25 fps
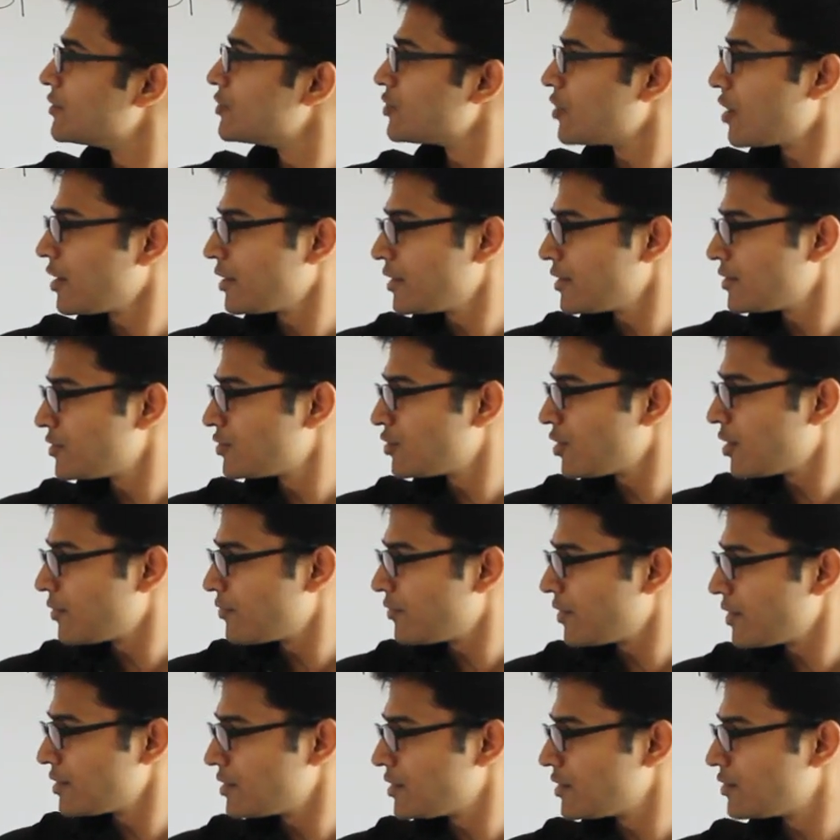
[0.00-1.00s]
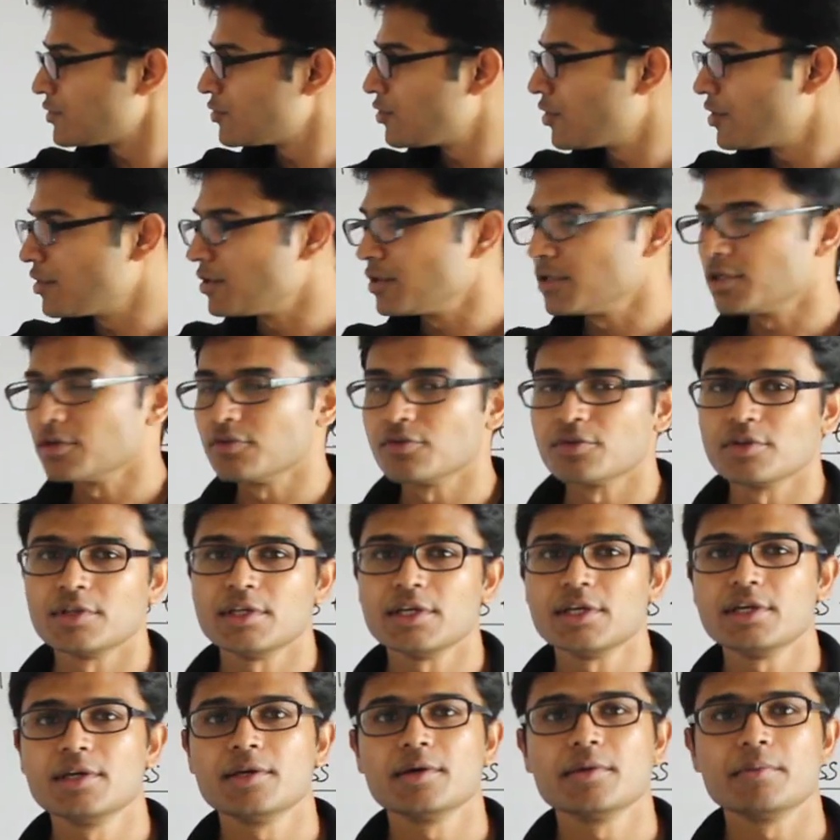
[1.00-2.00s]
shortest job first is going to give you
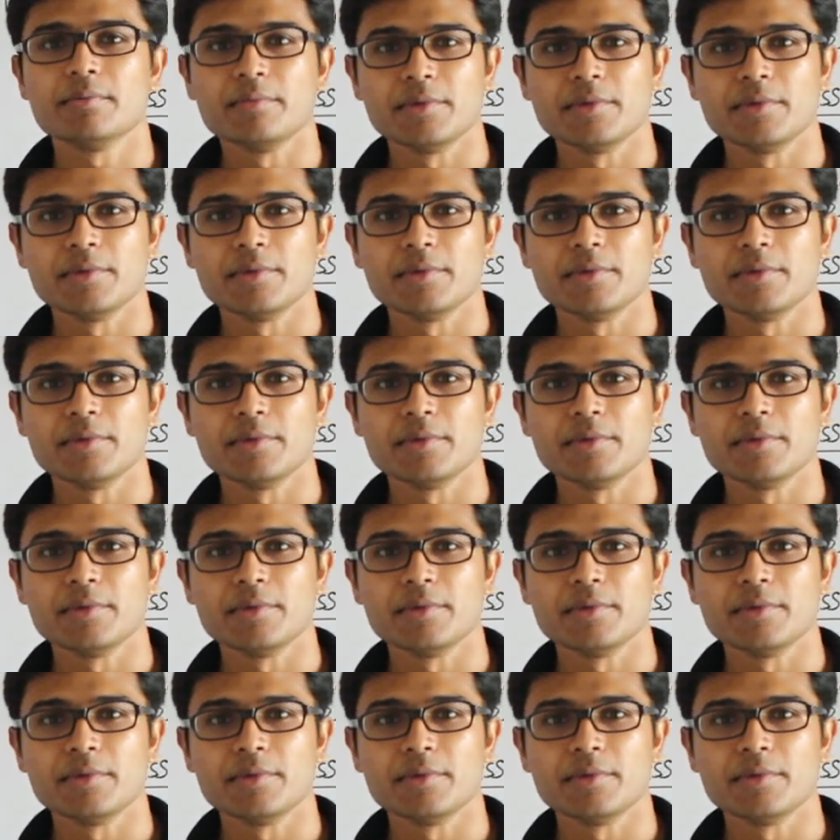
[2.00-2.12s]
the